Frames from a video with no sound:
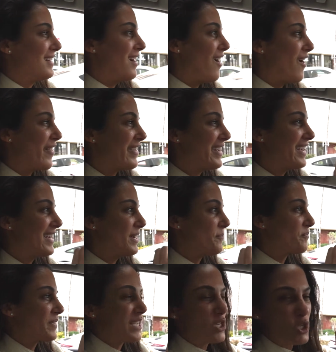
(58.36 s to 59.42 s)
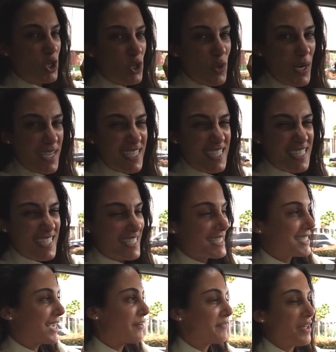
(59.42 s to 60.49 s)
all the
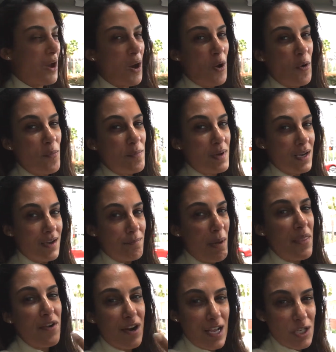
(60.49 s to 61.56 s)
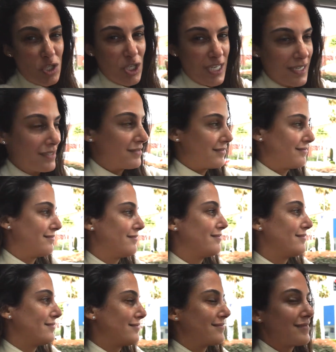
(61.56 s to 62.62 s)
tricks of the home mother country.
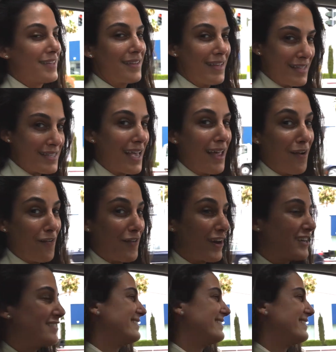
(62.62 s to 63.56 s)
Let's head over.